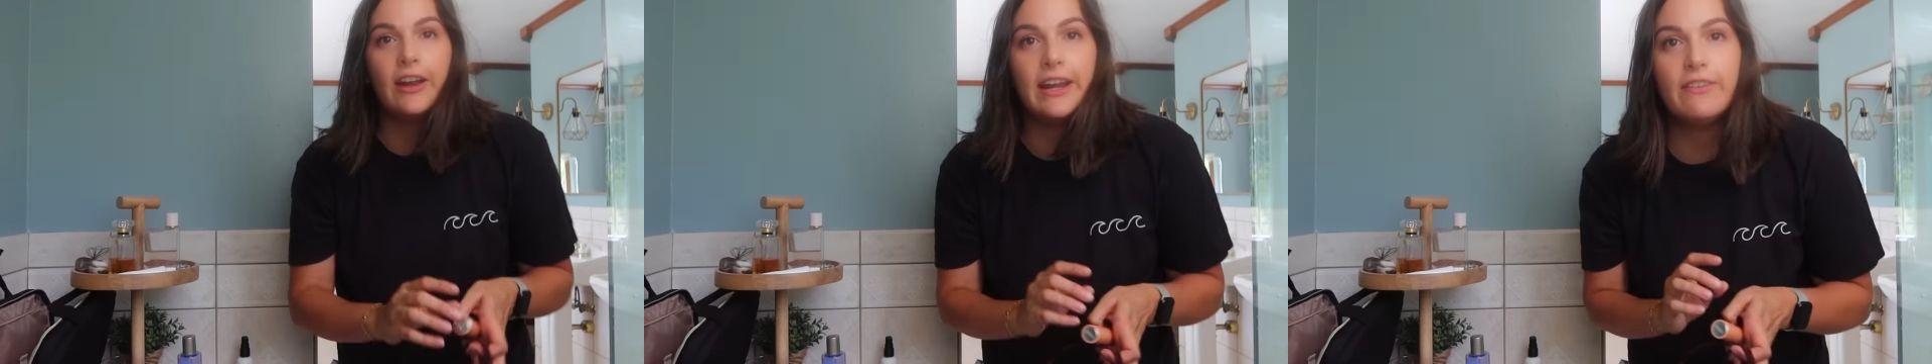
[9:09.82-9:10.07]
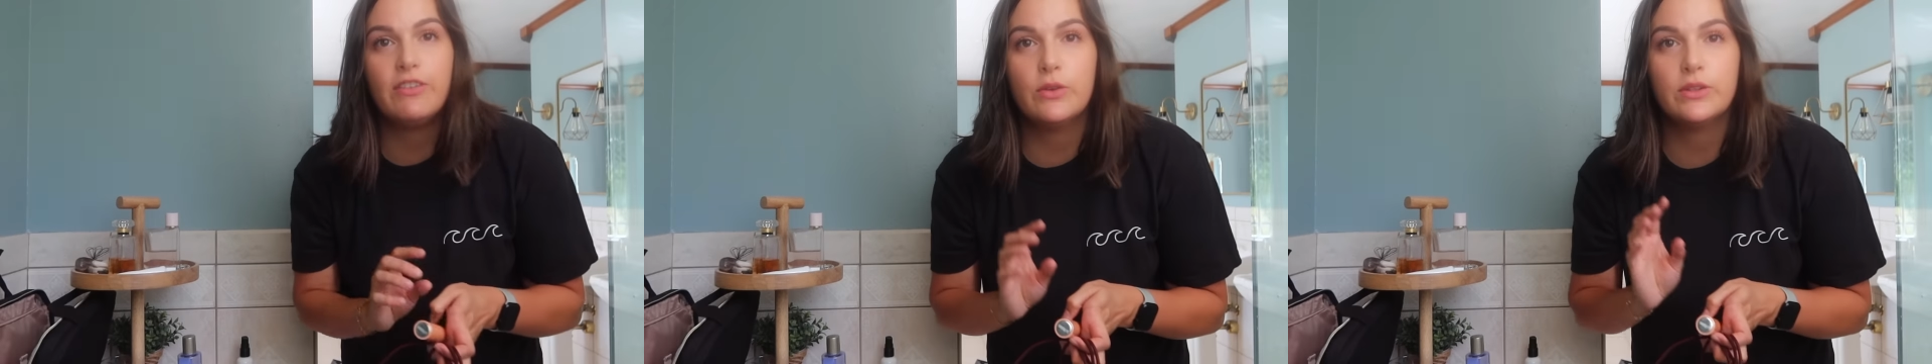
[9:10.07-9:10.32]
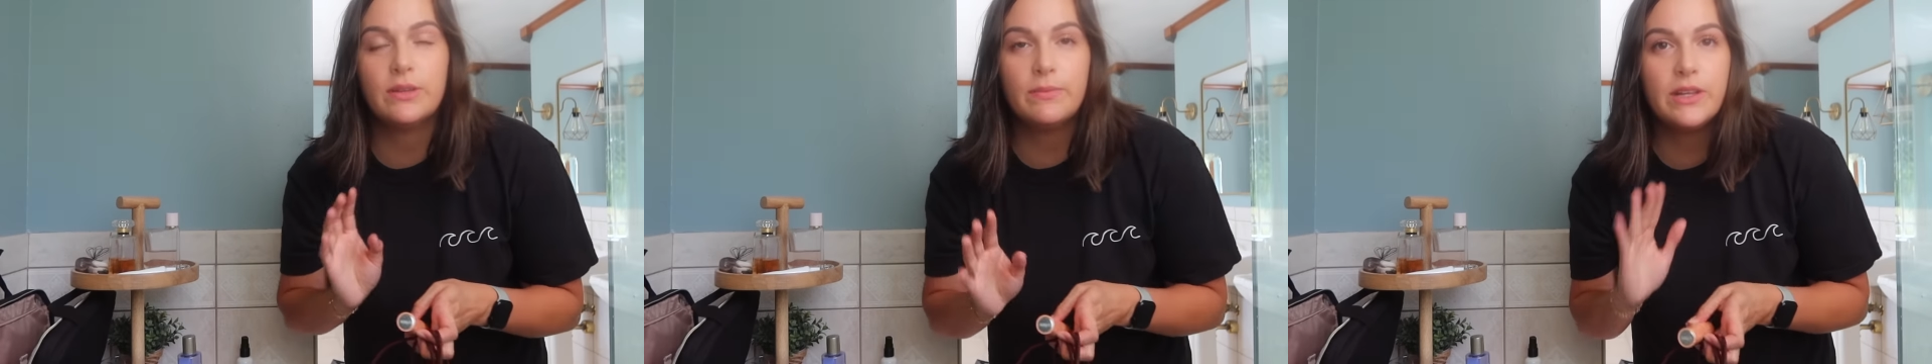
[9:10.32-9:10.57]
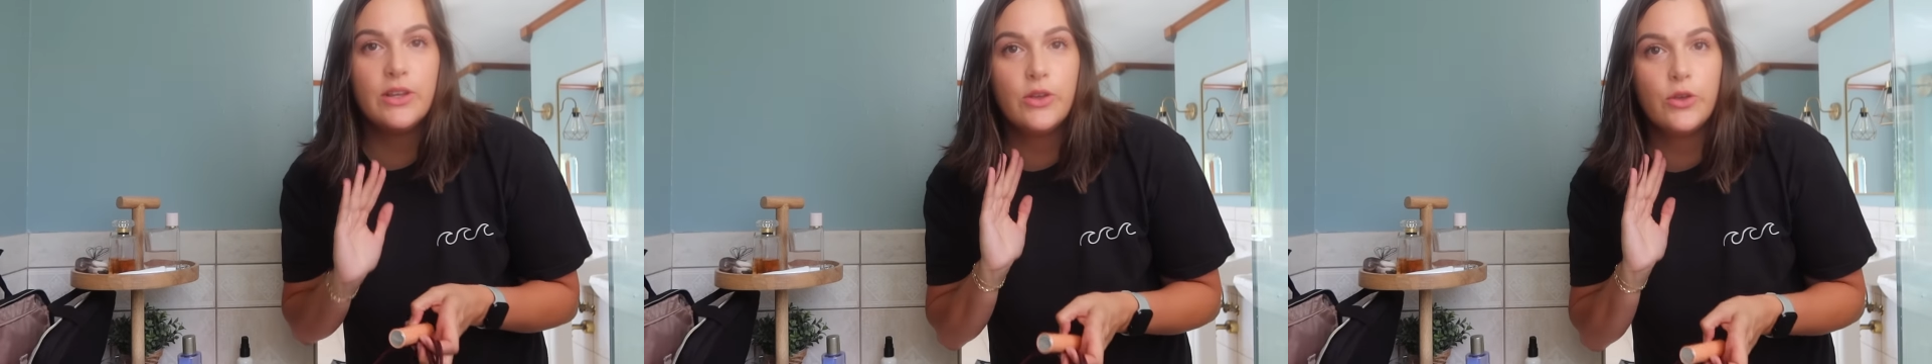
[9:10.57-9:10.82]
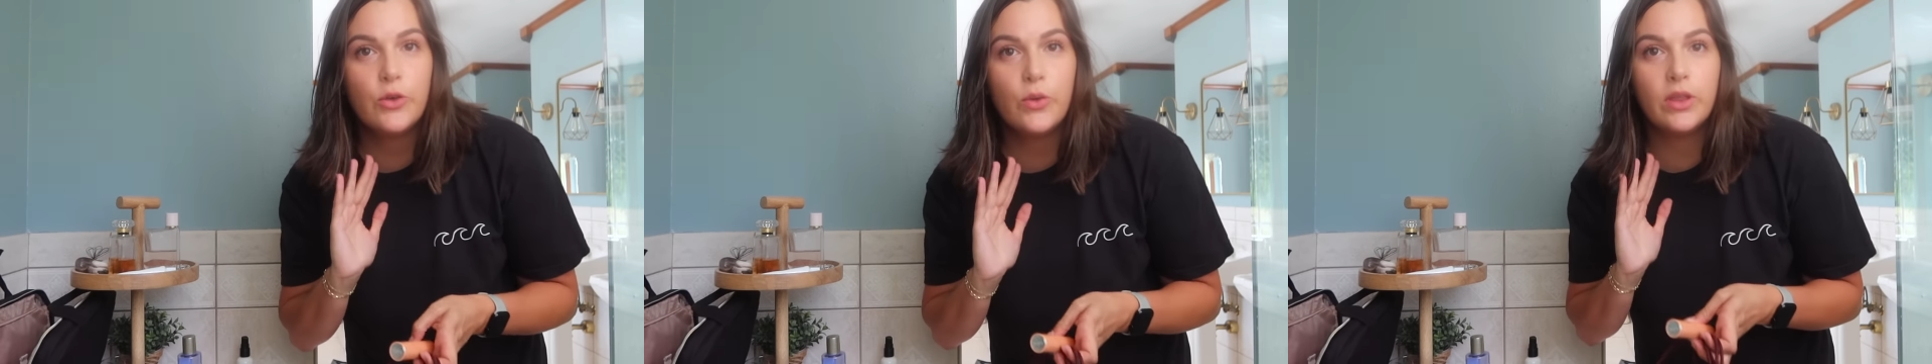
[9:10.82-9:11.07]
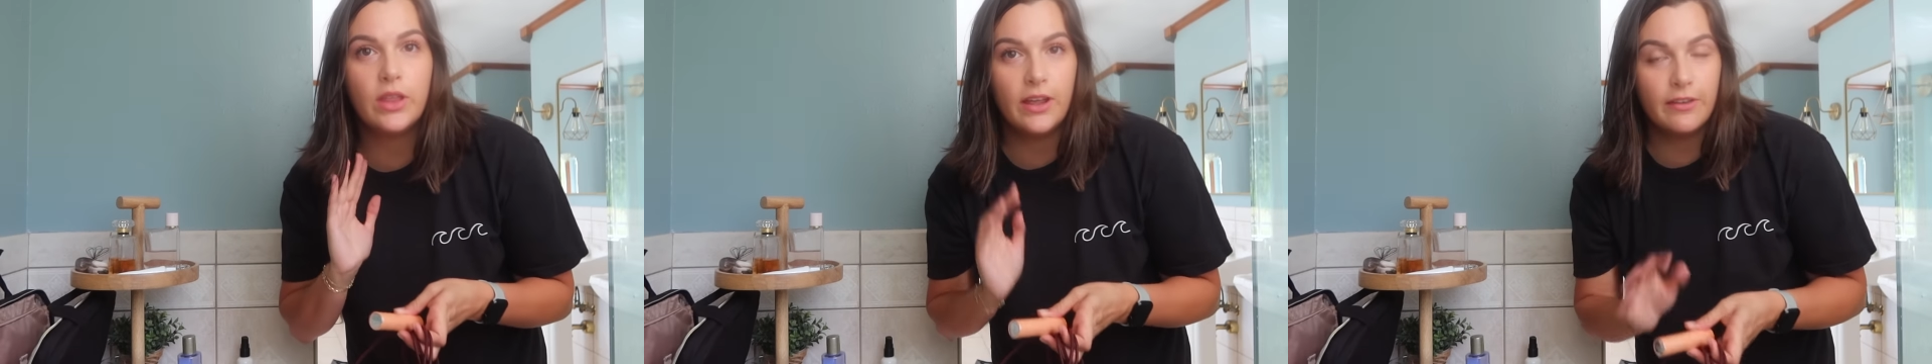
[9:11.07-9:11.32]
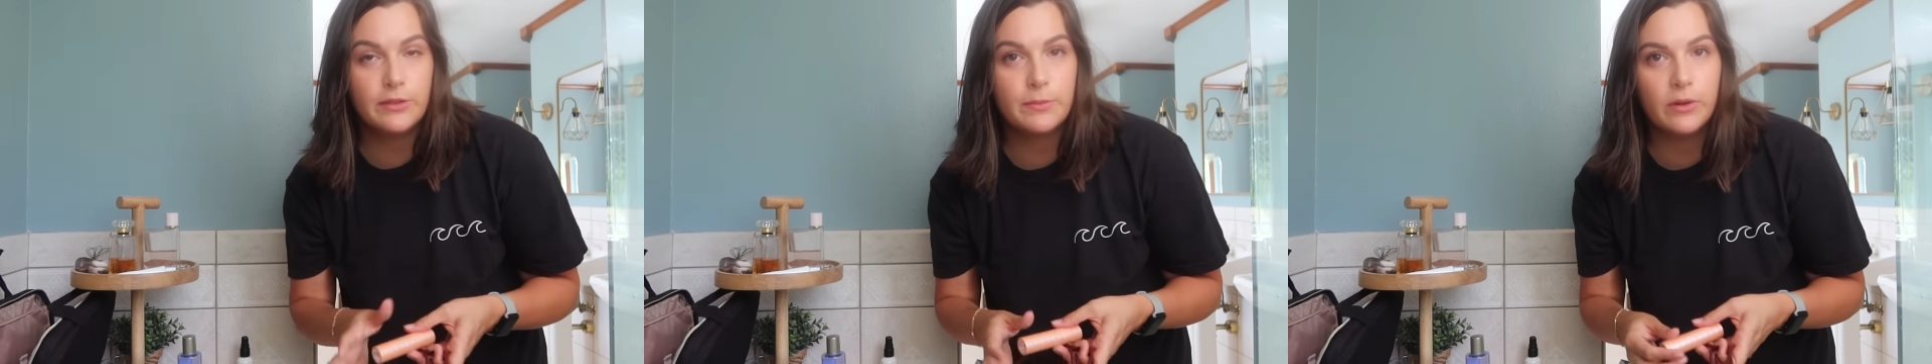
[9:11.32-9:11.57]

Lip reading: right, if you are somebody who loves